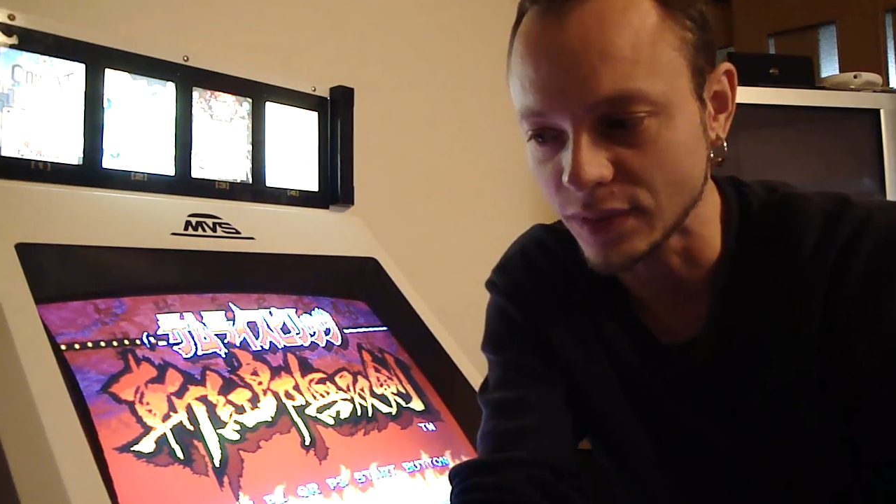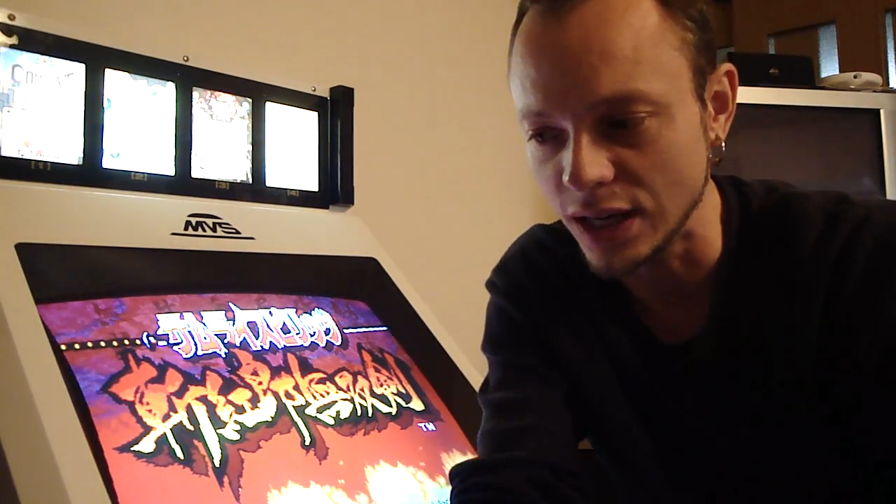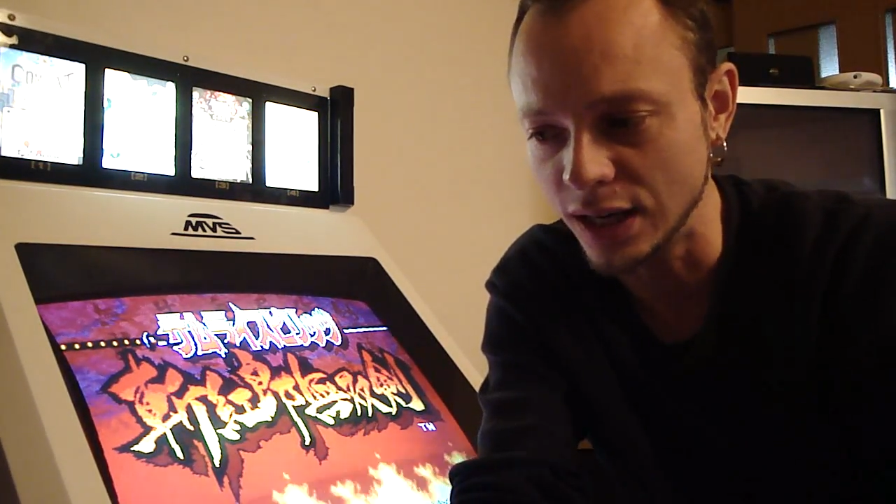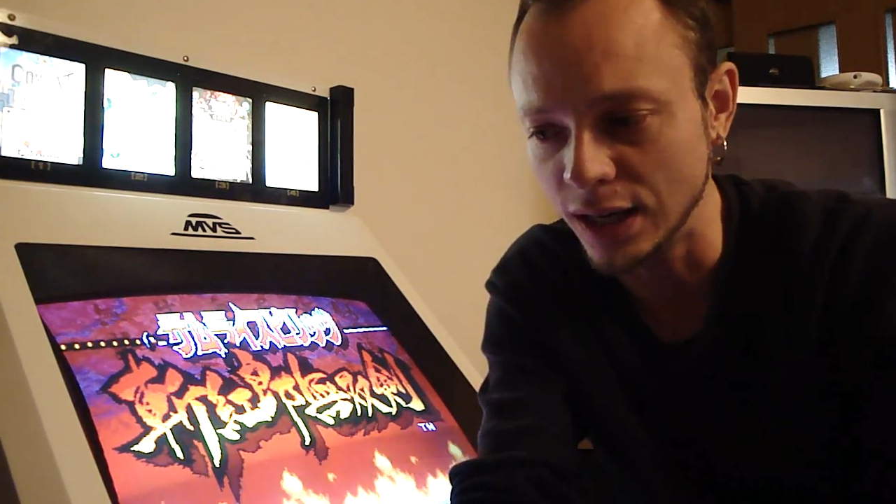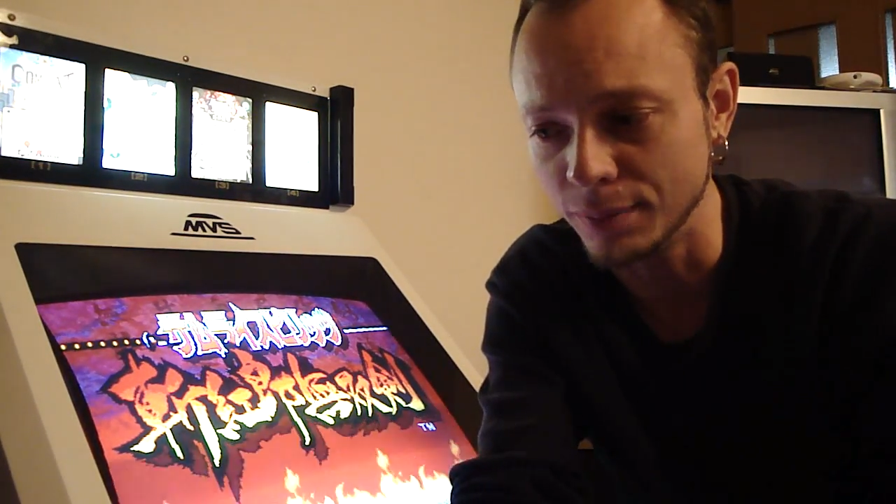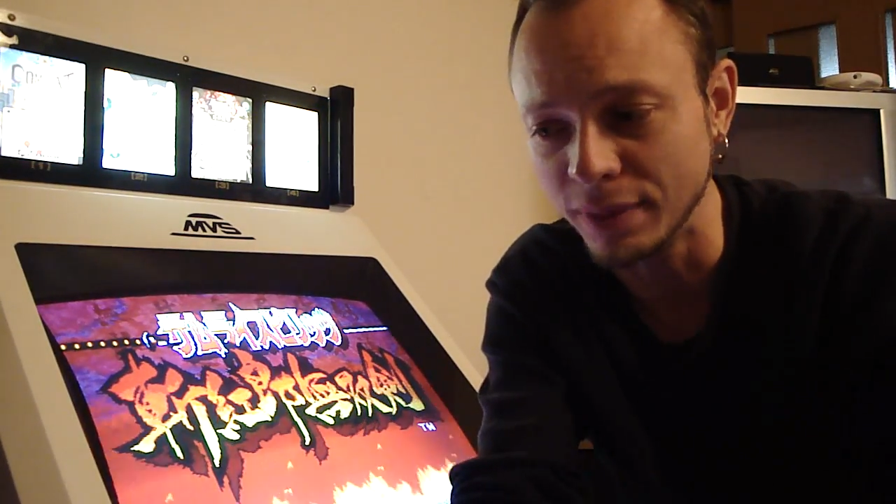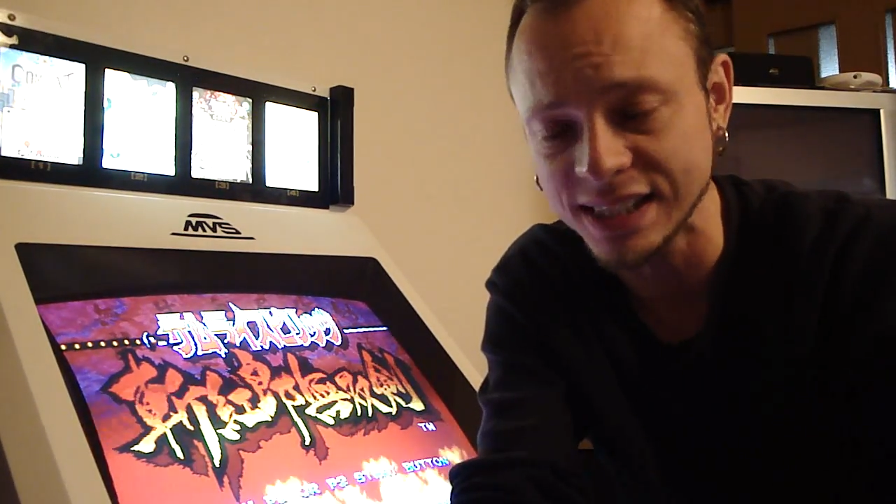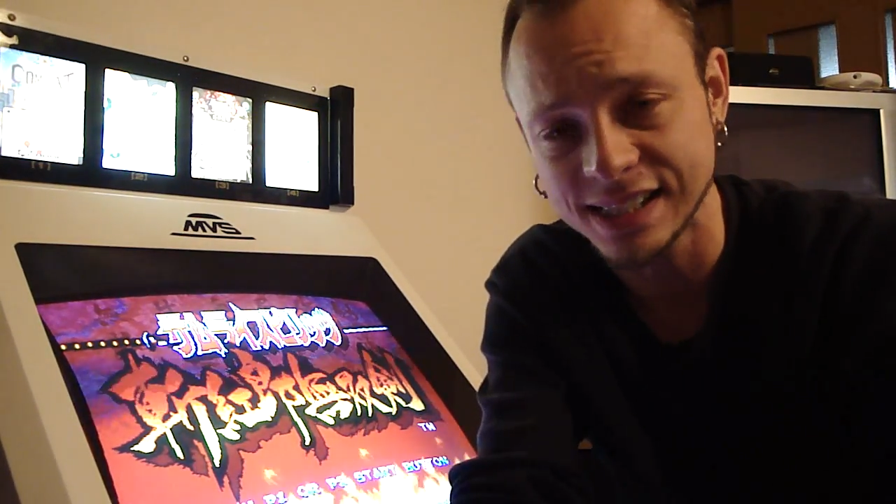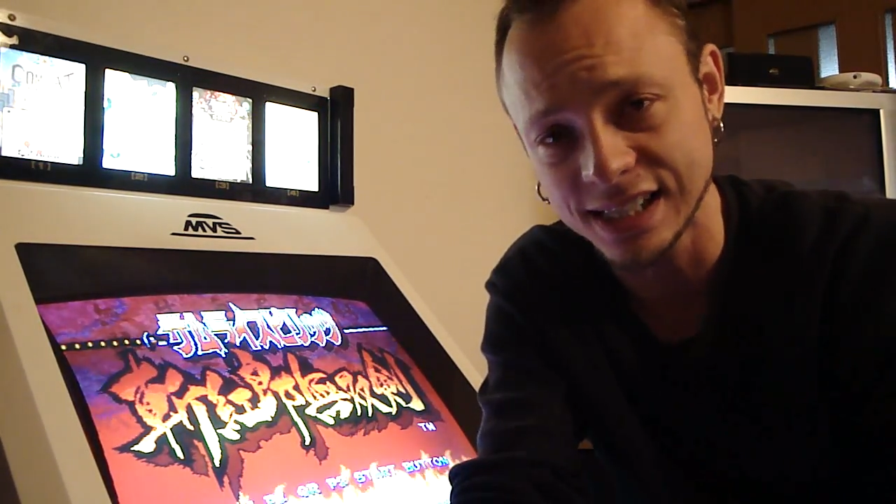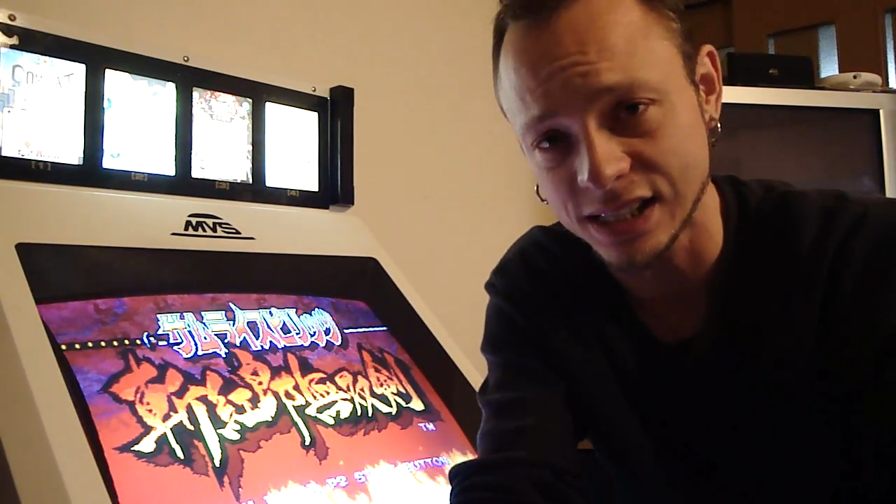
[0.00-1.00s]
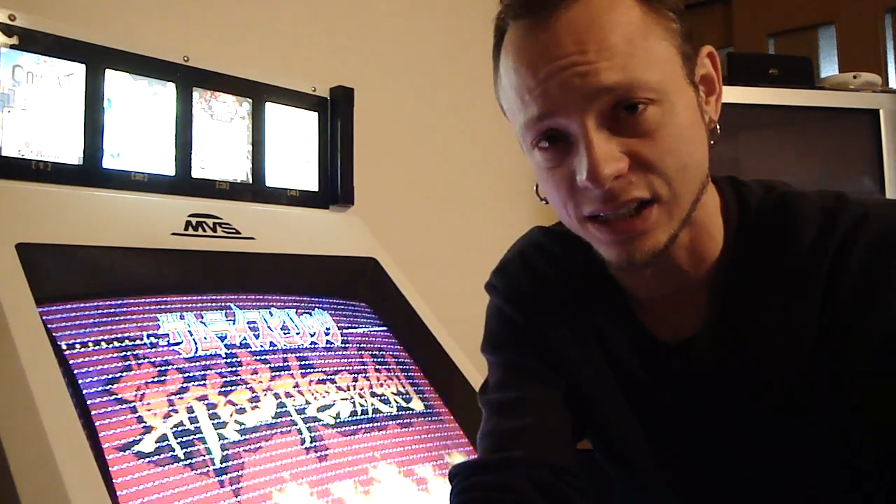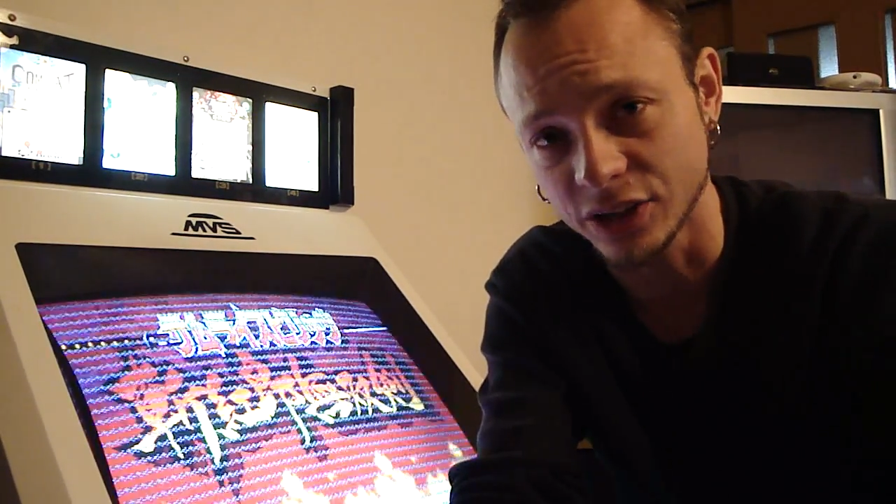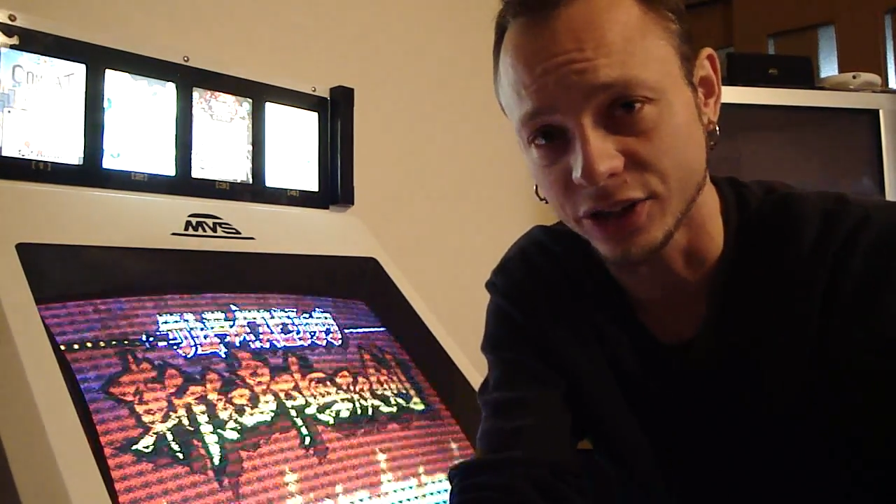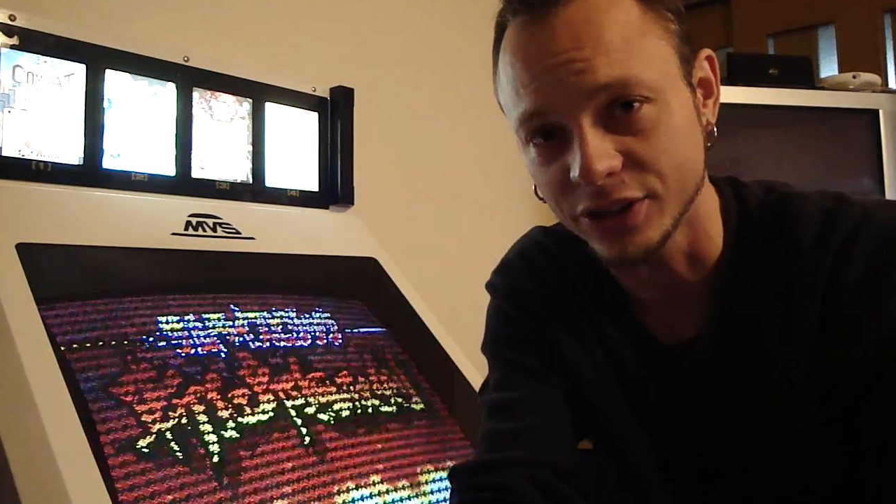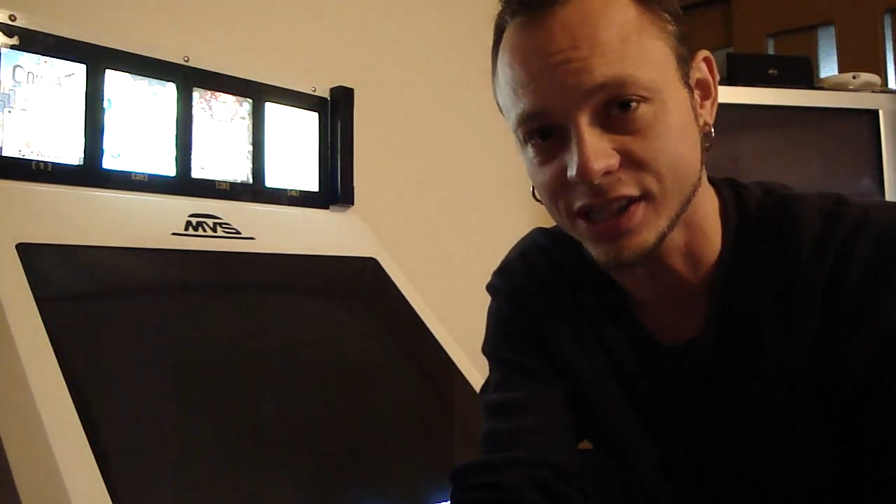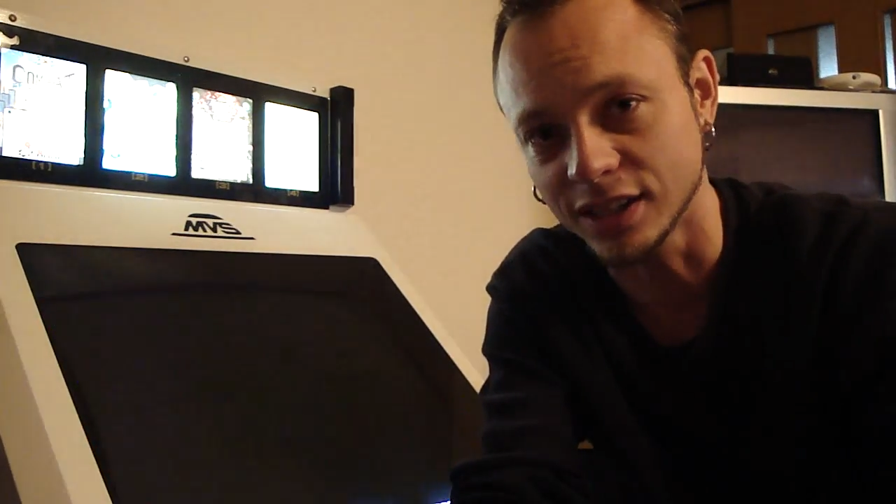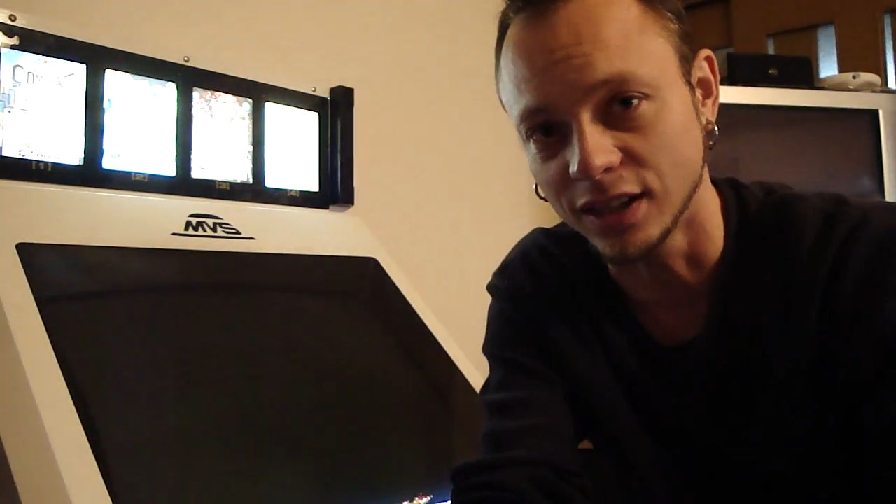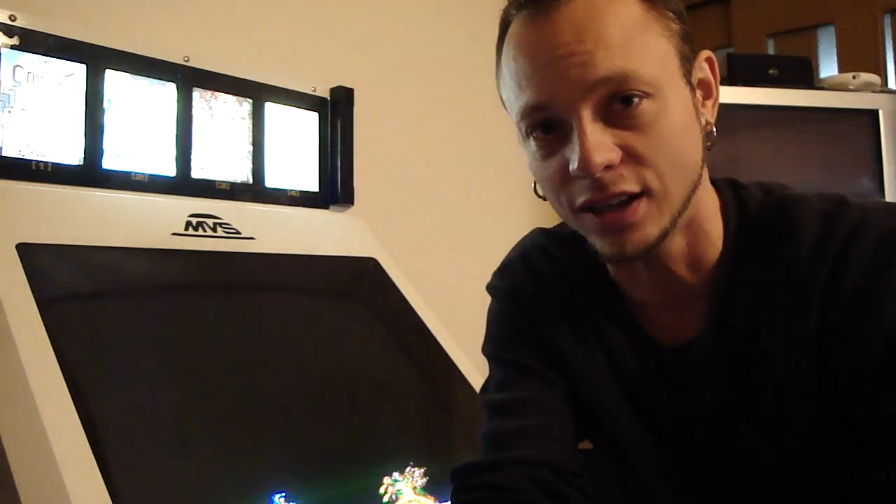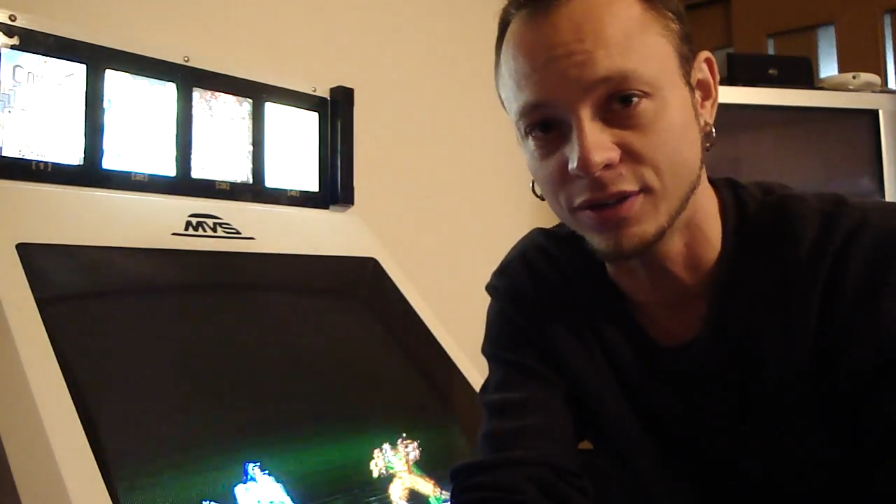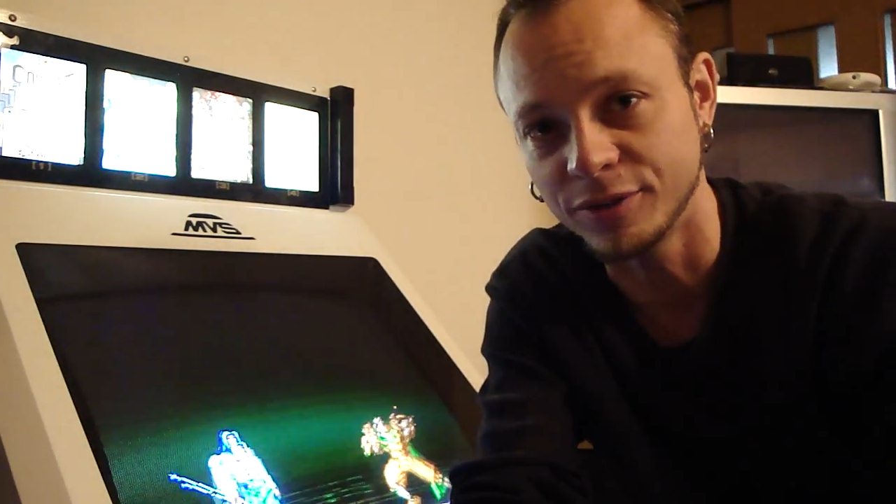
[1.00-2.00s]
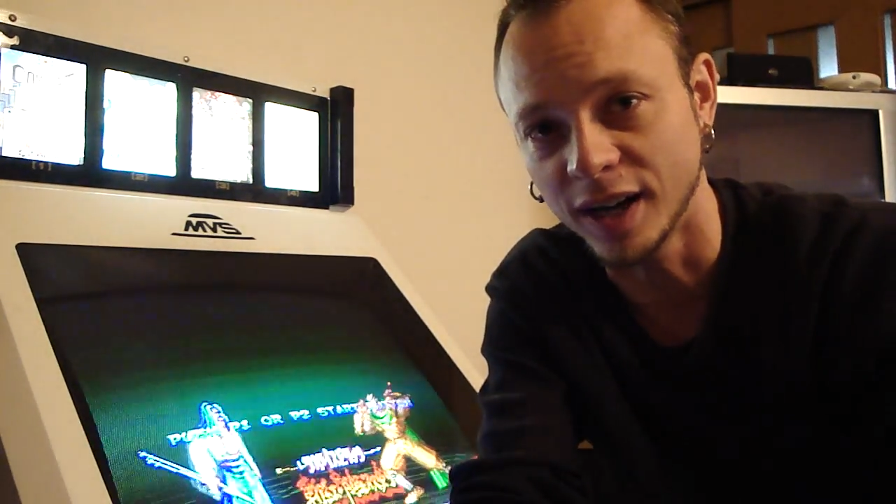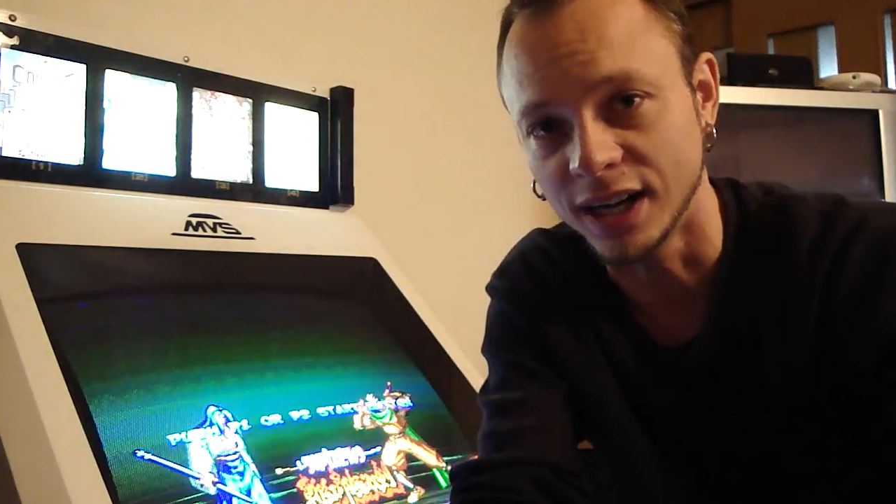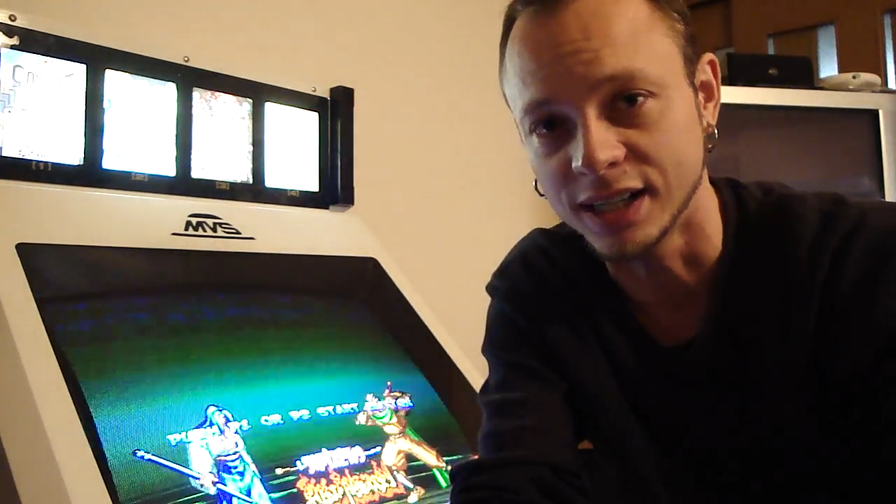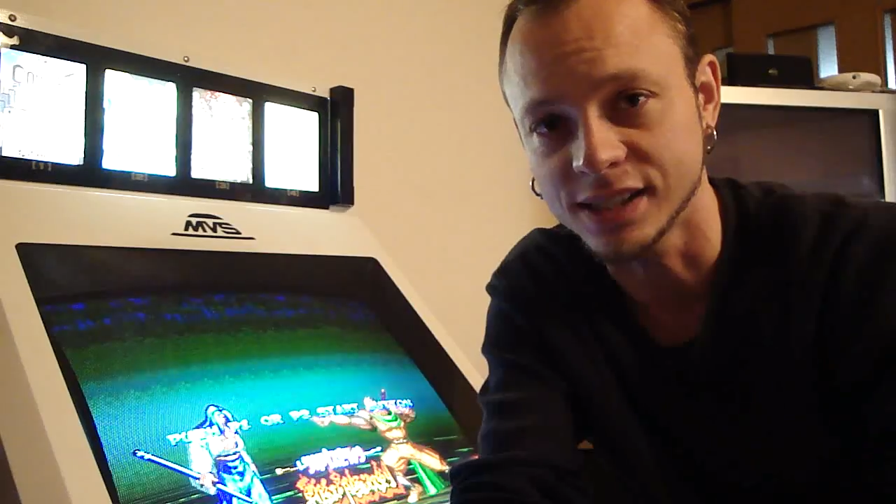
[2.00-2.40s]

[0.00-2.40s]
My sister used to love